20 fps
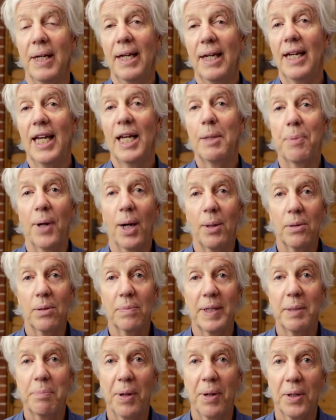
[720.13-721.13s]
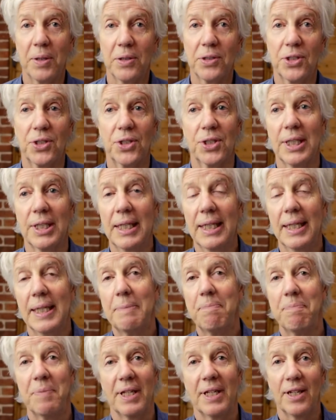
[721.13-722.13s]
probably posts,
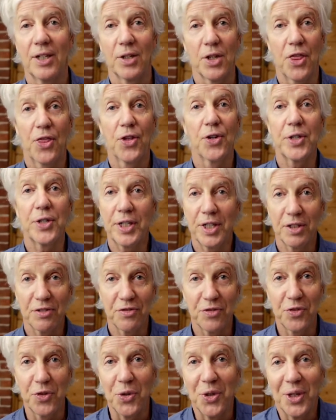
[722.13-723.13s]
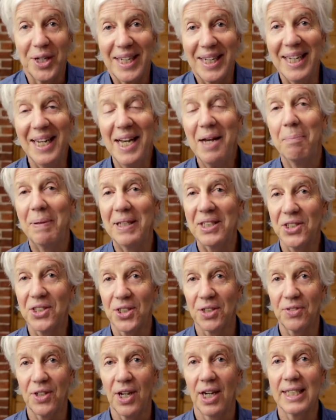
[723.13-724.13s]
30 or 40 pieces
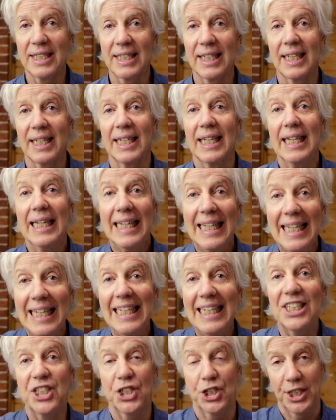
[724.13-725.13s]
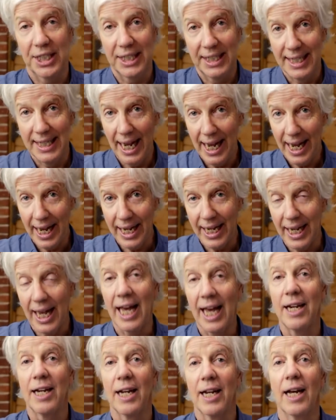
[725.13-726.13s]
of content each day.
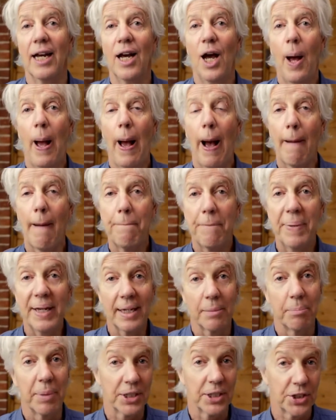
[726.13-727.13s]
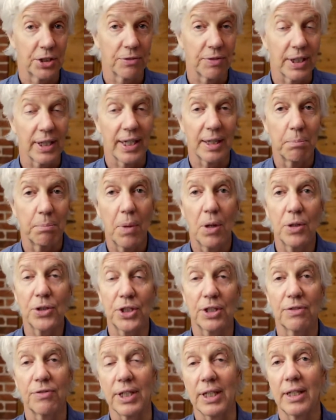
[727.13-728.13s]
And a big bunch of it, like most
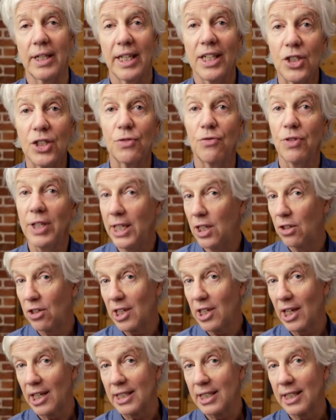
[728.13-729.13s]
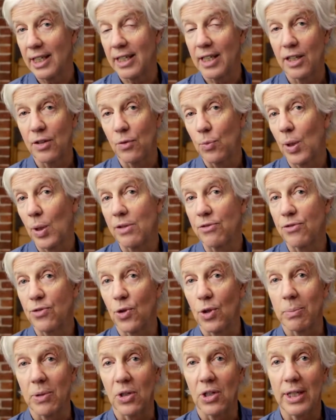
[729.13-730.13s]
of it, is video content in one
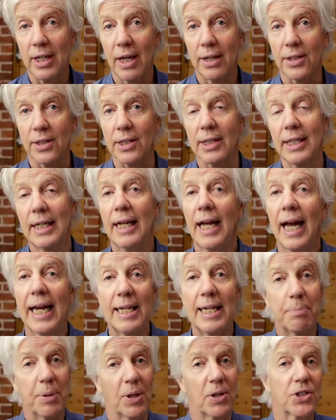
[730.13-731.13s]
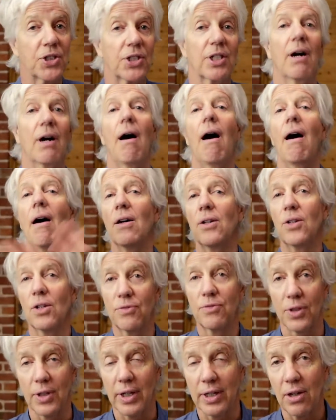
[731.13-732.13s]
form or another. And he posts all
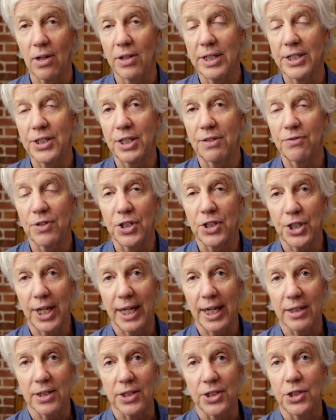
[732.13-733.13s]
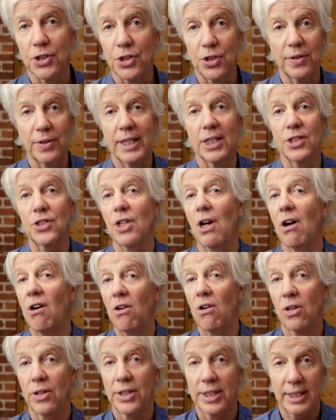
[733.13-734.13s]
over on all these different channels. He's doing this
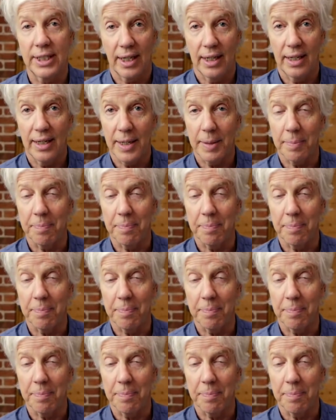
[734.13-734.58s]
all the time.